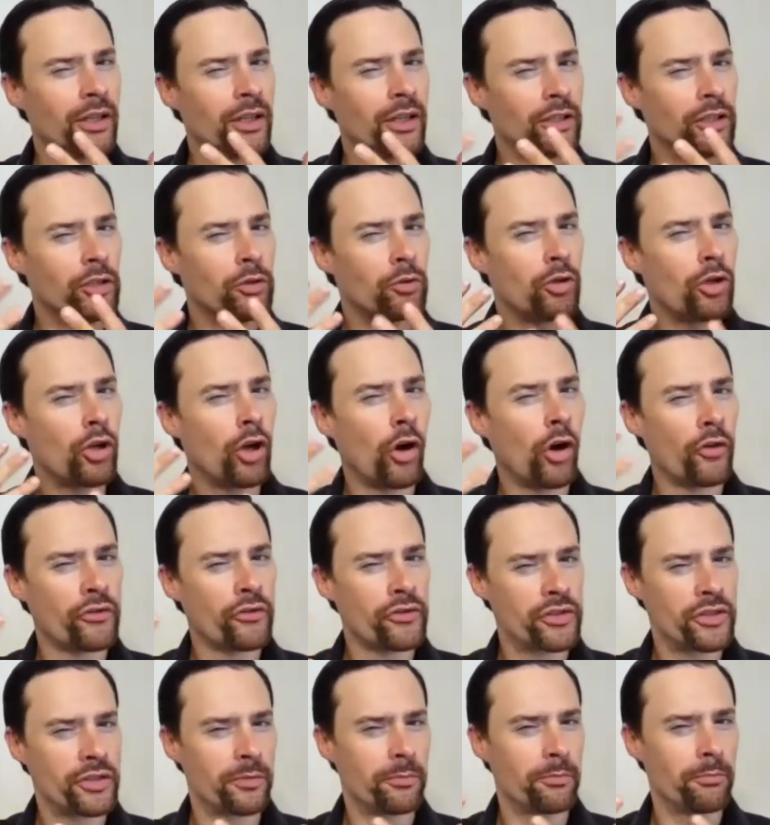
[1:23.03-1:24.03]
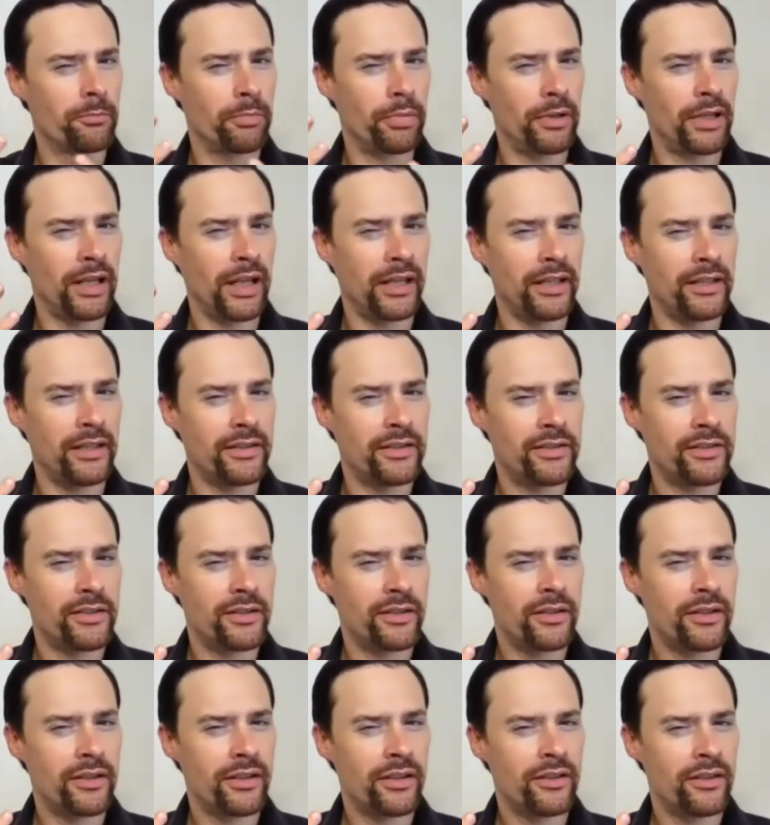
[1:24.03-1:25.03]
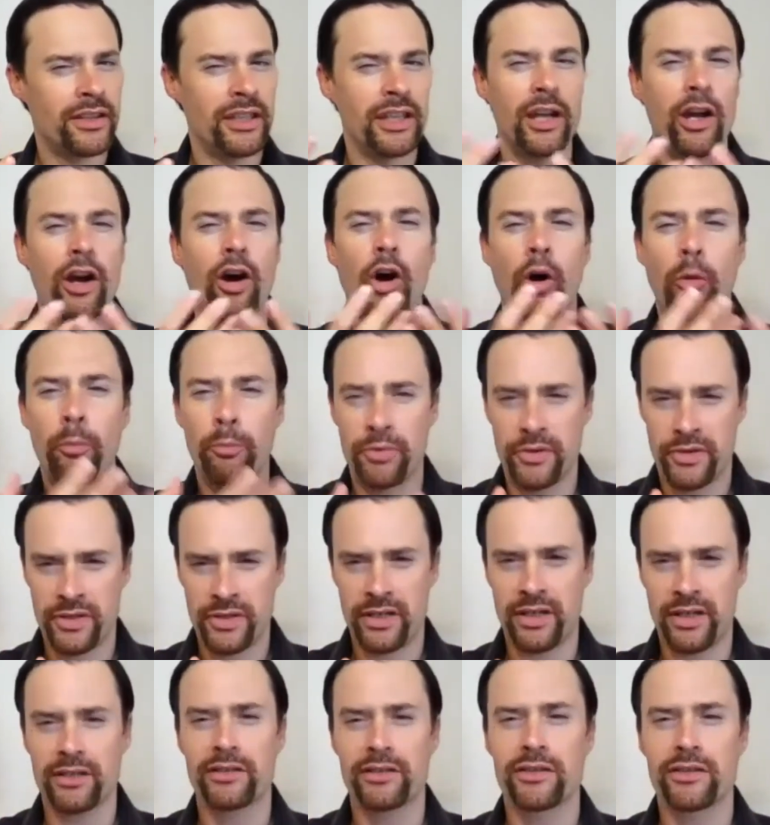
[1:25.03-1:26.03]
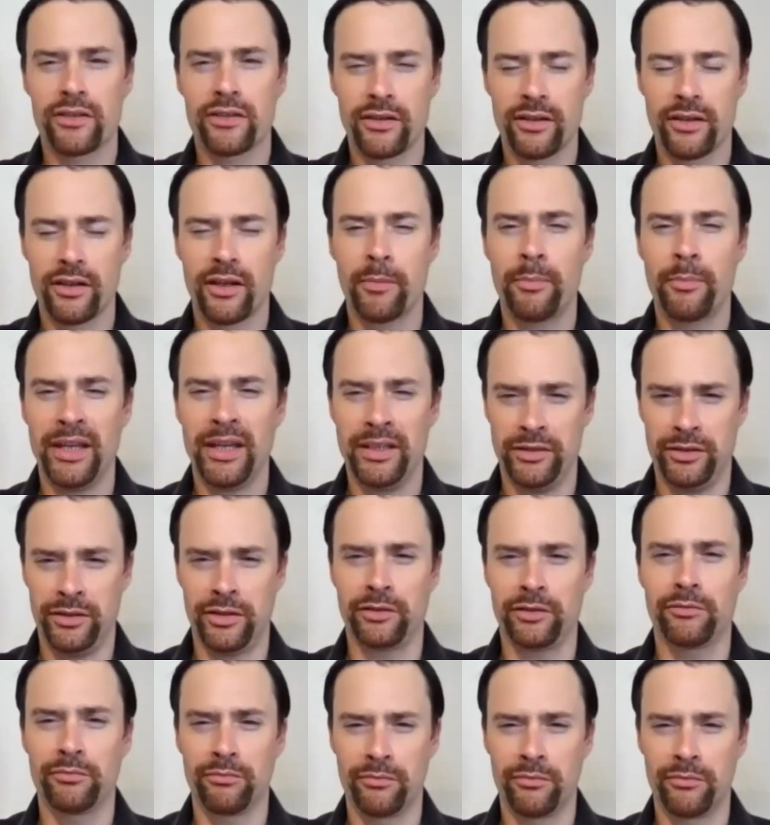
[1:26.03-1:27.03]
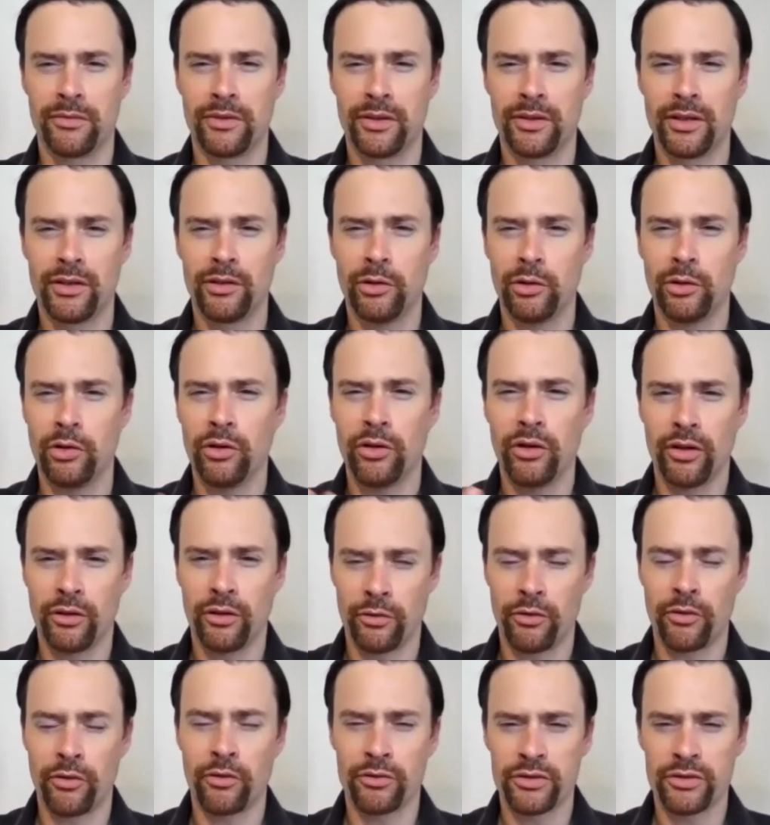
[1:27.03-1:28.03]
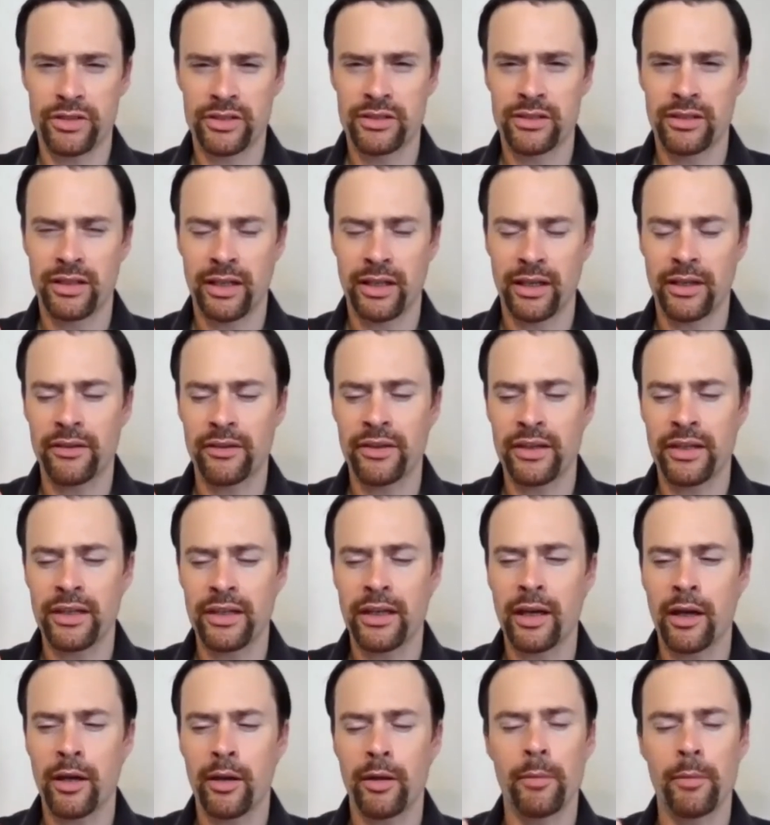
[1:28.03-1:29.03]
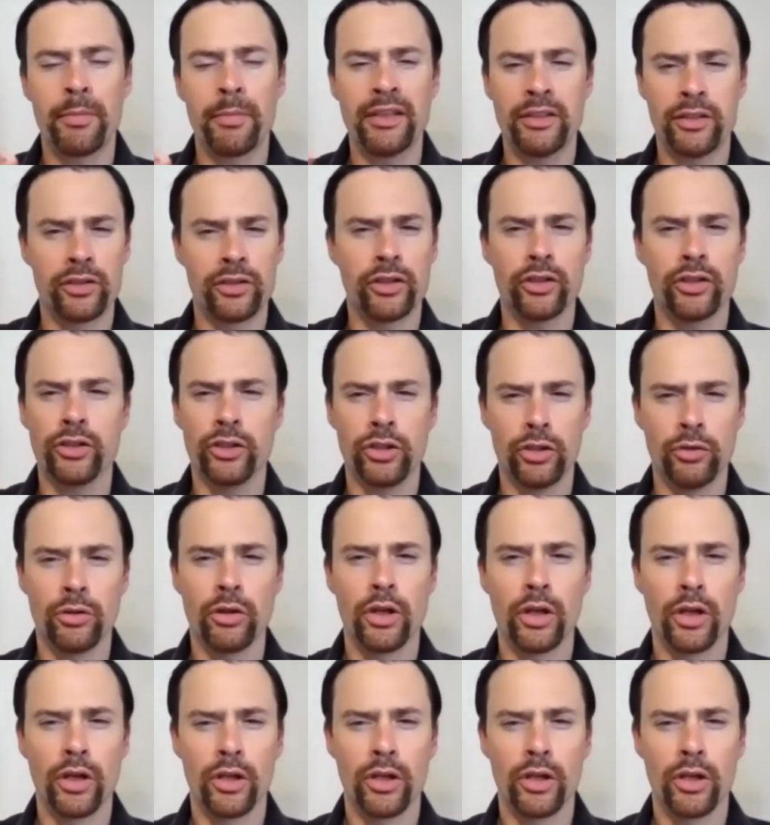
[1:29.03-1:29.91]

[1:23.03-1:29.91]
you contemplate the opposite opinion or, or, uh, the uh, opinion that you,